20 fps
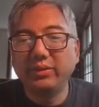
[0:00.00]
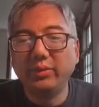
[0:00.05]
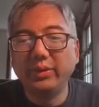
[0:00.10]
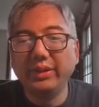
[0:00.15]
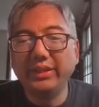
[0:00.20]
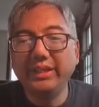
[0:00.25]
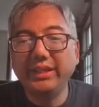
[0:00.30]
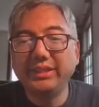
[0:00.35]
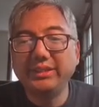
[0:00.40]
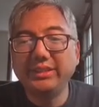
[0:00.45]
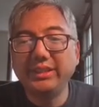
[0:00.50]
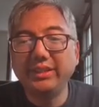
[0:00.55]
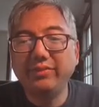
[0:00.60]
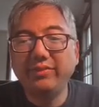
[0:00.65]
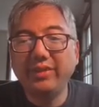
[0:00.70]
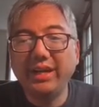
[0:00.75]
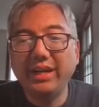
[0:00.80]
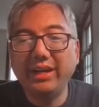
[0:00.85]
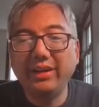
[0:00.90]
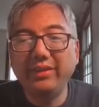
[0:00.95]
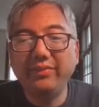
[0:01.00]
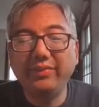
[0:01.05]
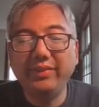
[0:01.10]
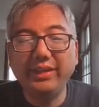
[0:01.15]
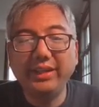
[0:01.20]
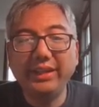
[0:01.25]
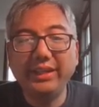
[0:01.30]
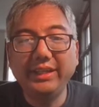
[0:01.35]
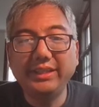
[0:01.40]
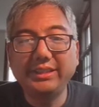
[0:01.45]
Queen takes g5,
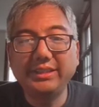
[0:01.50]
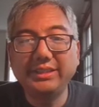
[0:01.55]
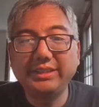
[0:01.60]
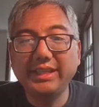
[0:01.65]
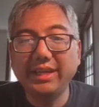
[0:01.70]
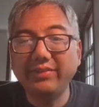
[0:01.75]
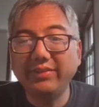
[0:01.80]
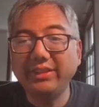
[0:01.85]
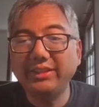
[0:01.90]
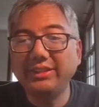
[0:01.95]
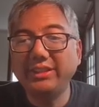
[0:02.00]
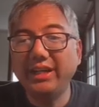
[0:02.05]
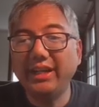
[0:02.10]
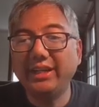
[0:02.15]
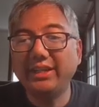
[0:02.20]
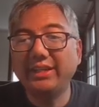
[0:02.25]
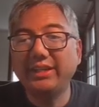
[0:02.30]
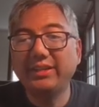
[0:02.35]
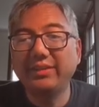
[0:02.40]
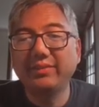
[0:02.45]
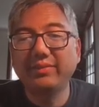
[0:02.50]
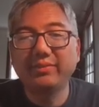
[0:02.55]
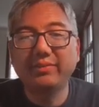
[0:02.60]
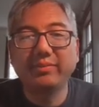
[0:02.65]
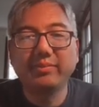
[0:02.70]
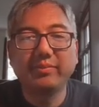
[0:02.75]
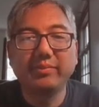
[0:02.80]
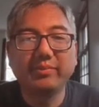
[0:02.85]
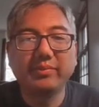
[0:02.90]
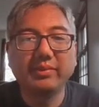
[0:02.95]
e7 check,
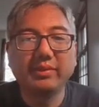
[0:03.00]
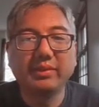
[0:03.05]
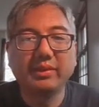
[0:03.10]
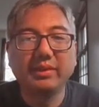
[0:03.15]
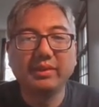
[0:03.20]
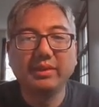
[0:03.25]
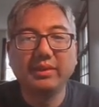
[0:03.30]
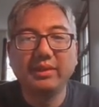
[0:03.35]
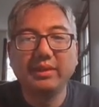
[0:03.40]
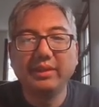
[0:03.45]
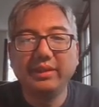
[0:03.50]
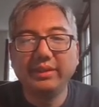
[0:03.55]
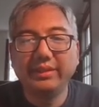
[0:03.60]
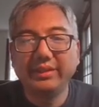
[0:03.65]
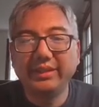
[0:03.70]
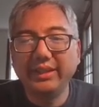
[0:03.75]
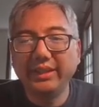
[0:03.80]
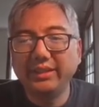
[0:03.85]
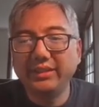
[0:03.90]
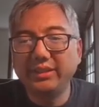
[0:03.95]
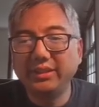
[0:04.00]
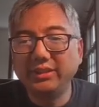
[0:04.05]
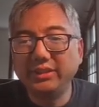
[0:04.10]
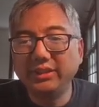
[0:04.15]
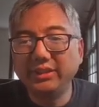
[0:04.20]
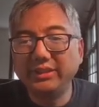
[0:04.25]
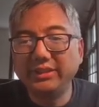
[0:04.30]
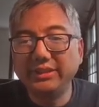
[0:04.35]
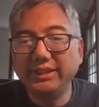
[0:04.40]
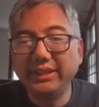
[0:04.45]
king to
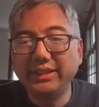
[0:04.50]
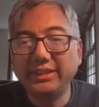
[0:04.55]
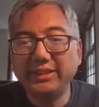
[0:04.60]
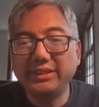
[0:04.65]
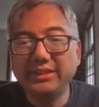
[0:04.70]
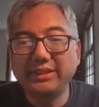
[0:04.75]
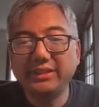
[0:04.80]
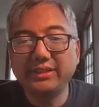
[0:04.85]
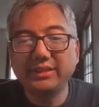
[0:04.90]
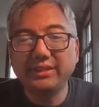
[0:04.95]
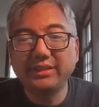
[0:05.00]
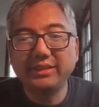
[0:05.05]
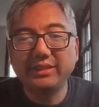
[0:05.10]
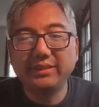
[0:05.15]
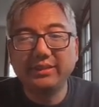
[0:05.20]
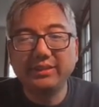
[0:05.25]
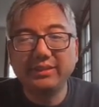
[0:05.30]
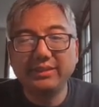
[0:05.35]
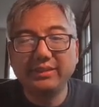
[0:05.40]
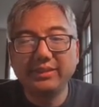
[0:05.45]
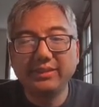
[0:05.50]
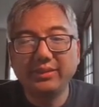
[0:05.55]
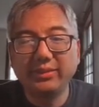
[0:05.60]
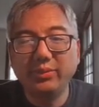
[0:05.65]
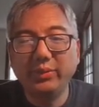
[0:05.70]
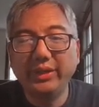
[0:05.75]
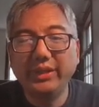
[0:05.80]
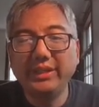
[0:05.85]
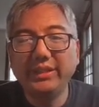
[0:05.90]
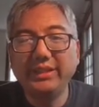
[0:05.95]
g6,
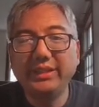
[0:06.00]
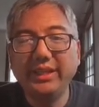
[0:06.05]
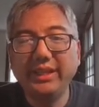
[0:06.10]
queen